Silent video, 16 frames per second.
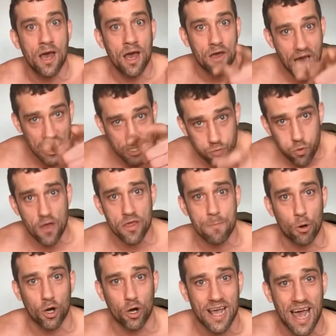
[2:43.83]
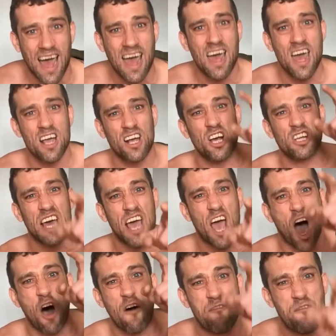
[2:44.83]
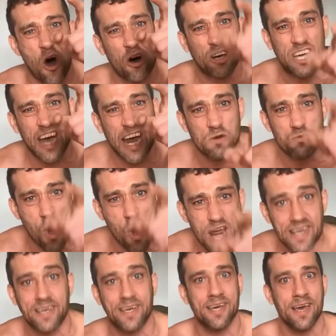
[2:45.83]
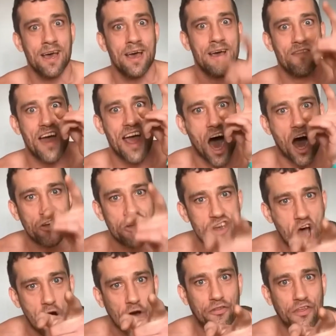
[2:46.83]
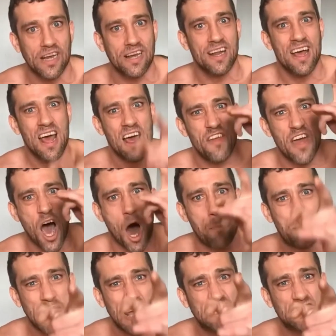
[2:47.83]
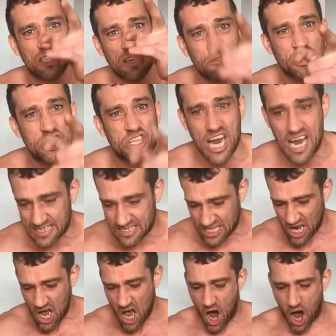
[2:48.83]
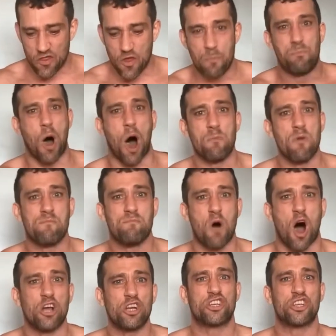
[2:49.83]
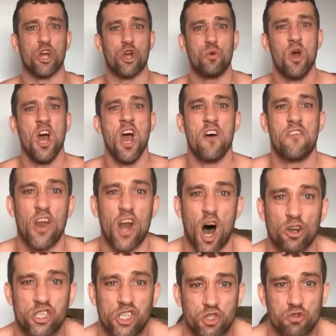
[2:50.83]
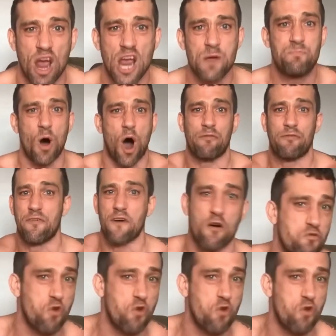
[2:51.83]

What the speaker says: That's why they're bullier, because they are fucking weak. They are nothing. They are pieces of shit on the bottom of my shoe that I'll scrape off of a